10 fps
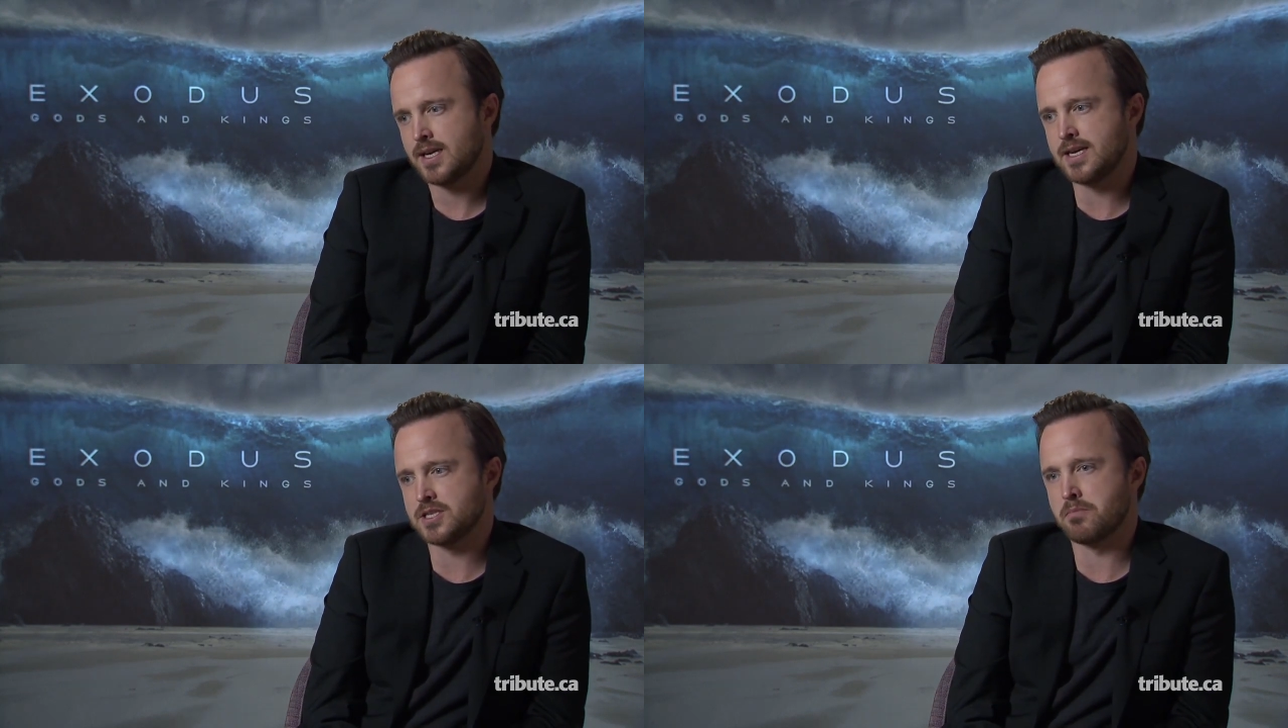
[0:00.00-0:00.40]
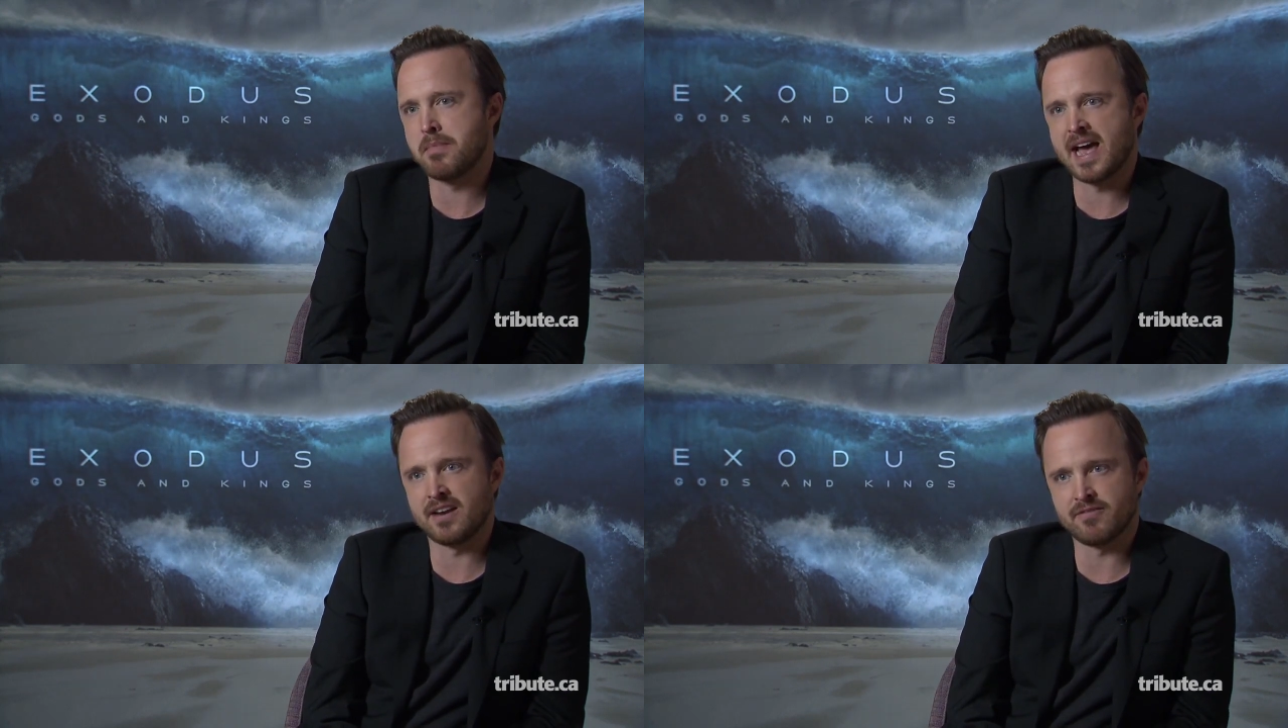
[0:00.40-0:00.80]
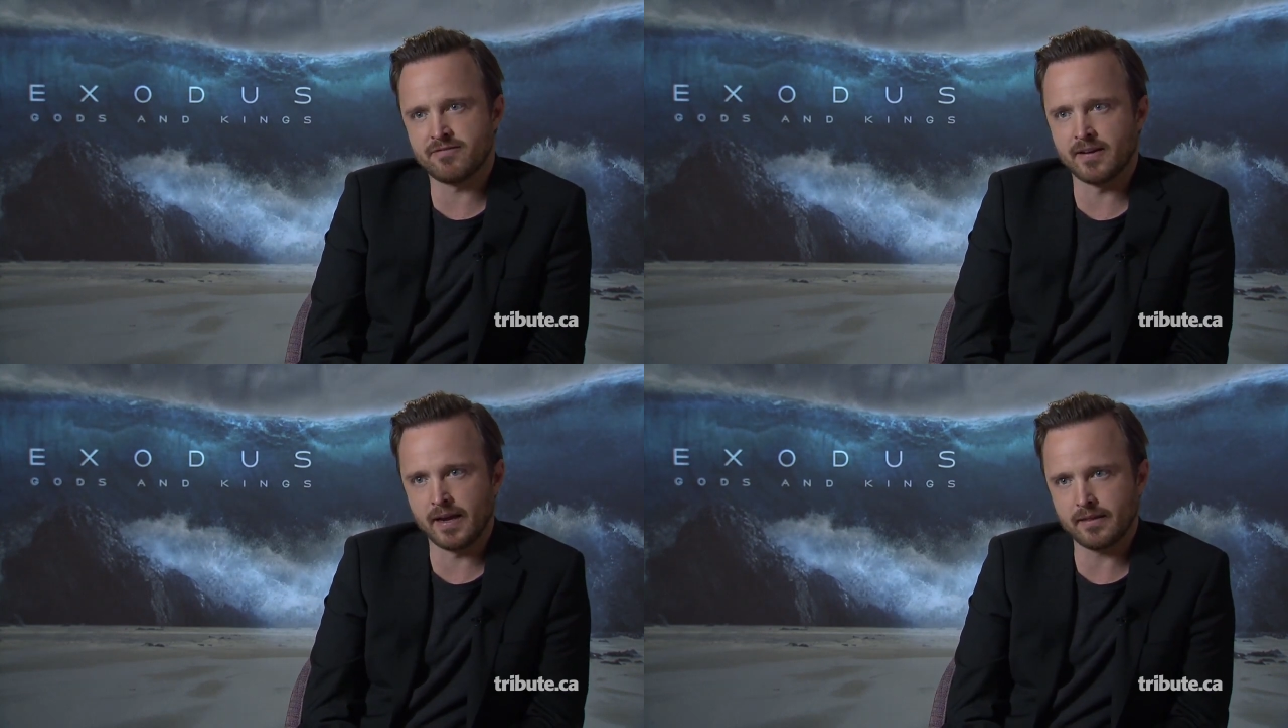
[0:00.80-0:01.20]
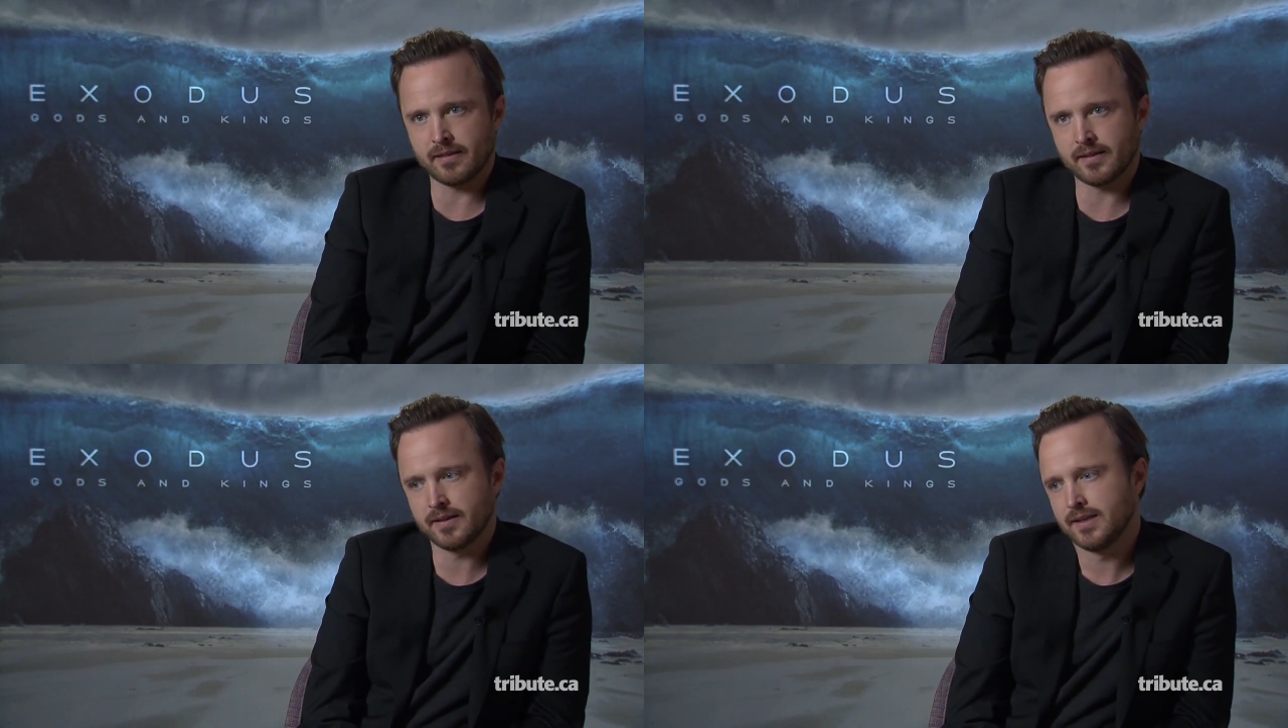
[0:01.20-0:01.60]
he's a man of
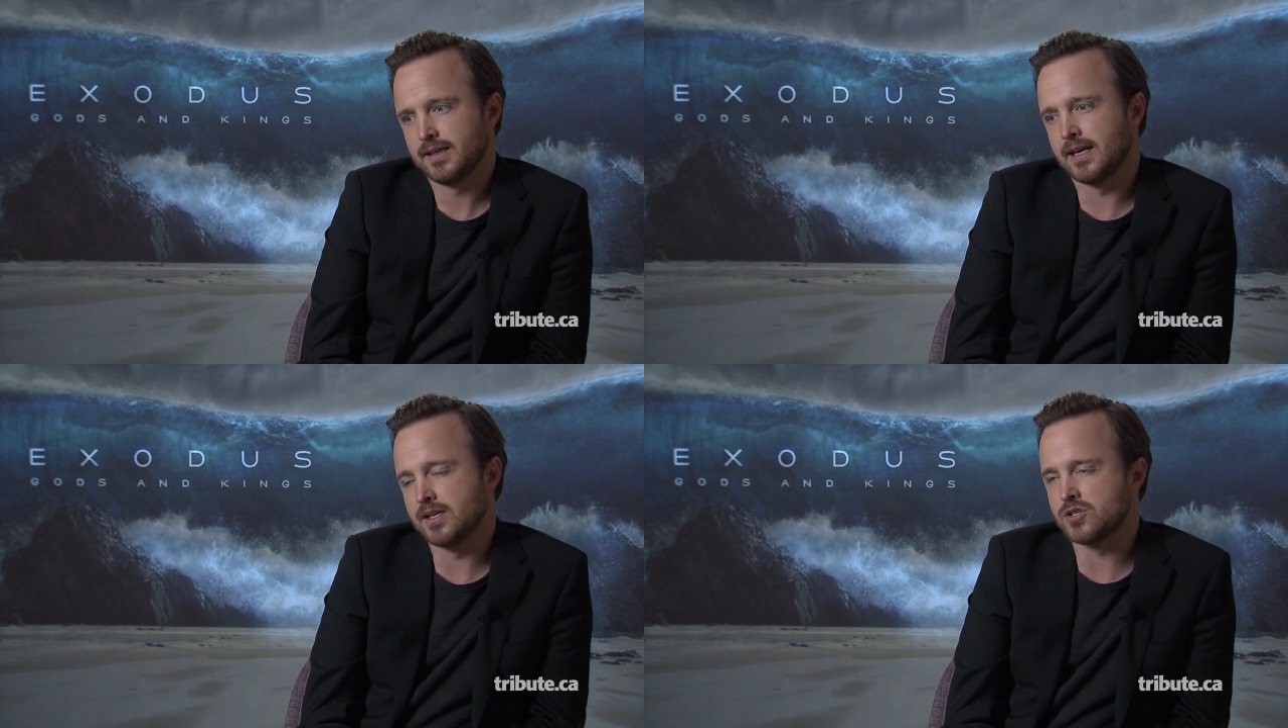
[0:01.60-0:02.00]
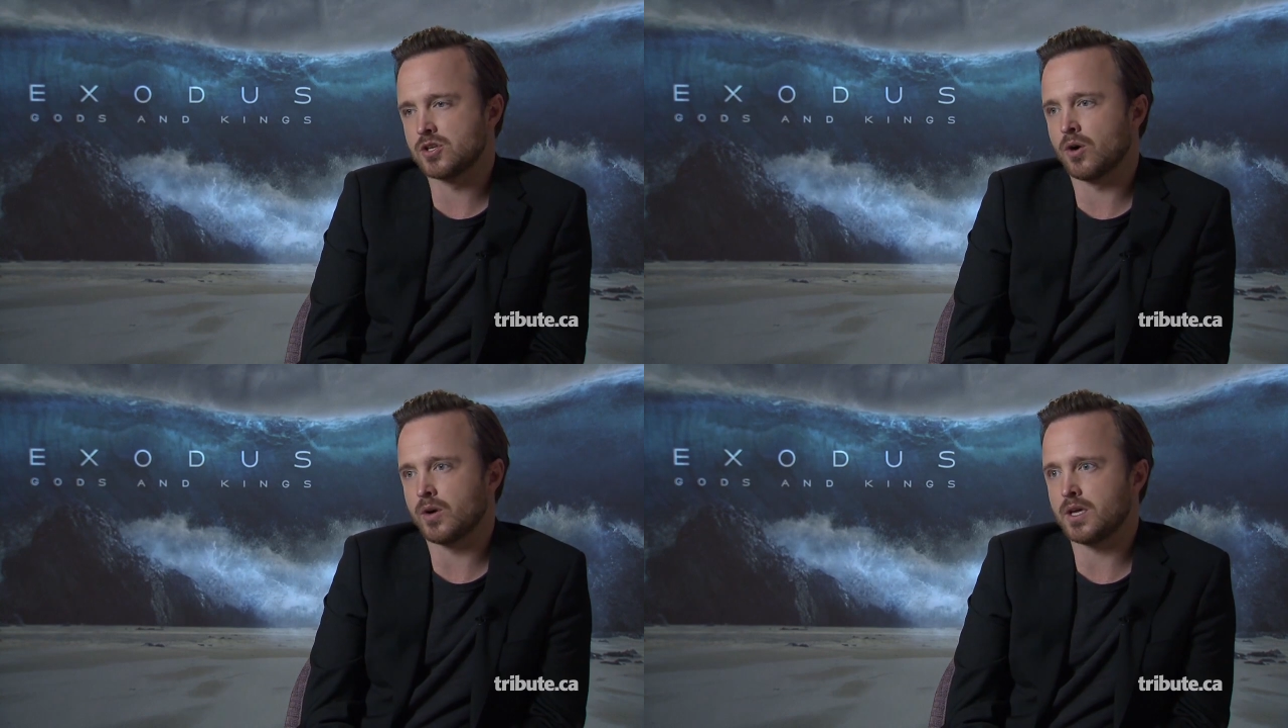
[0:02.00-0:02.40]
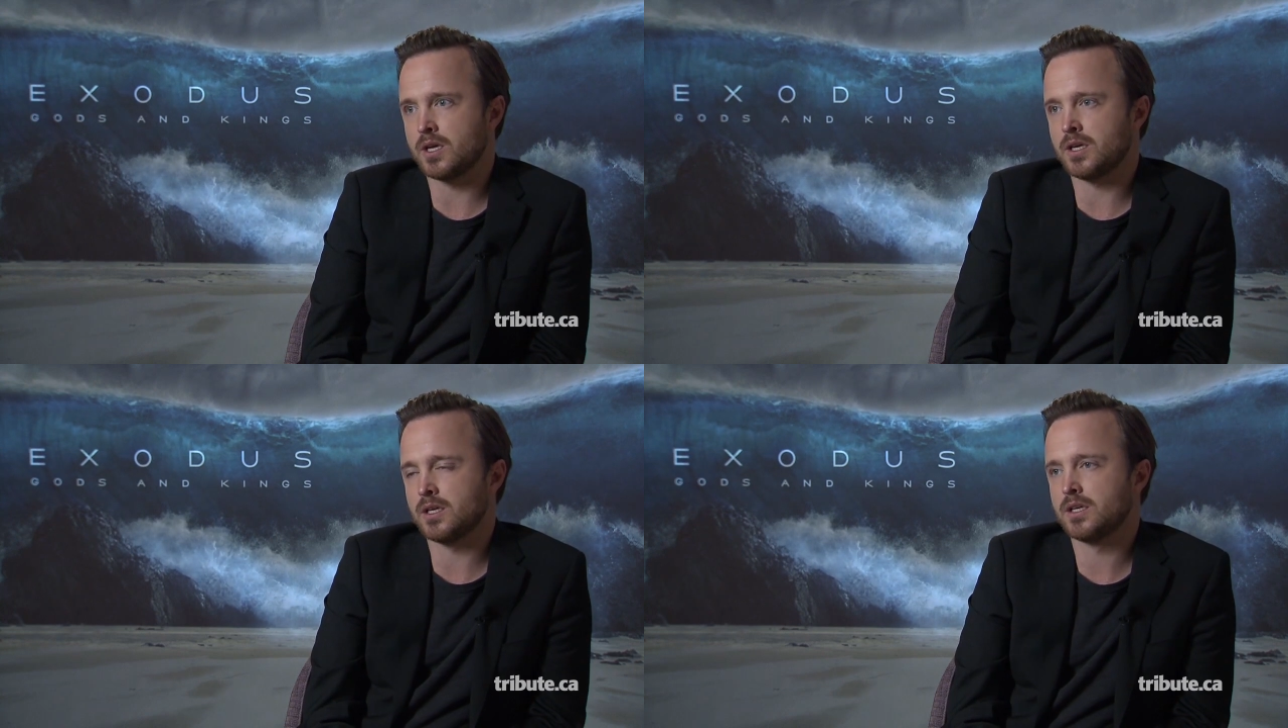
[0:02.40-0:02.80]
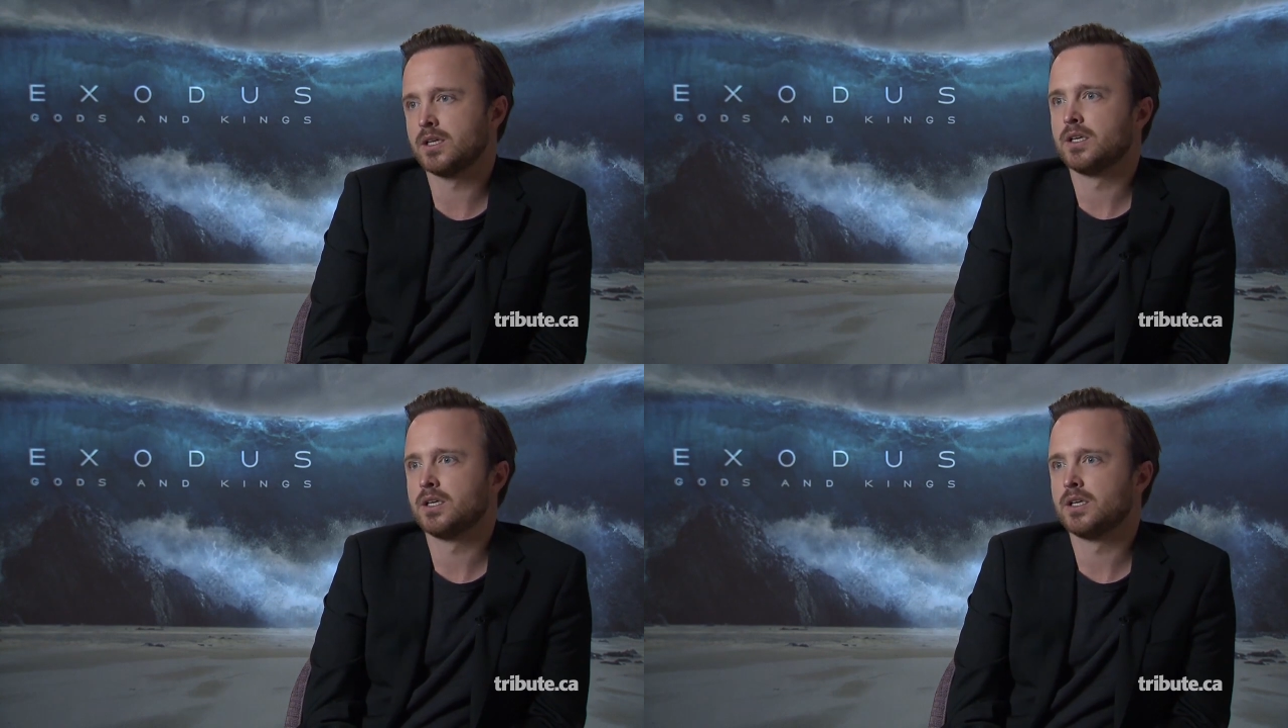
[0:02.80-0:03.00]
faith, and so he's